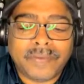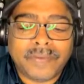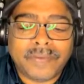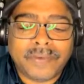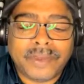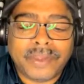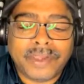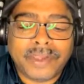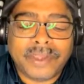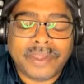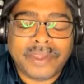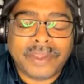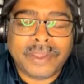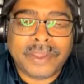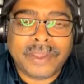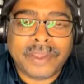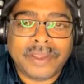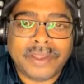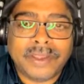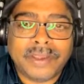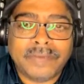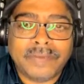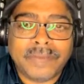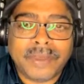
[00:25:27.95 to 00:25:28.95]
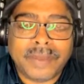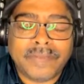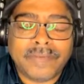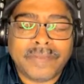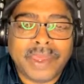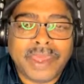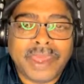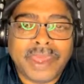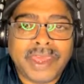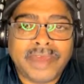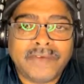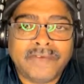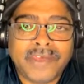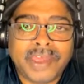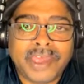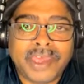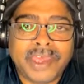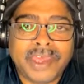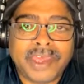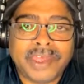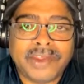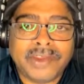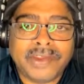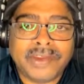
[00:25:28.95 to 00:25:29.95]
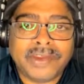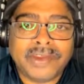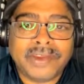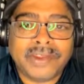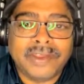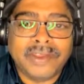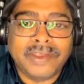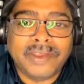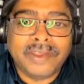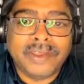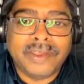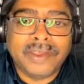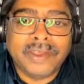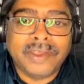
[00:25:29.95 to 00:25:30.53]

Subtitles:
up with. I may have a guest.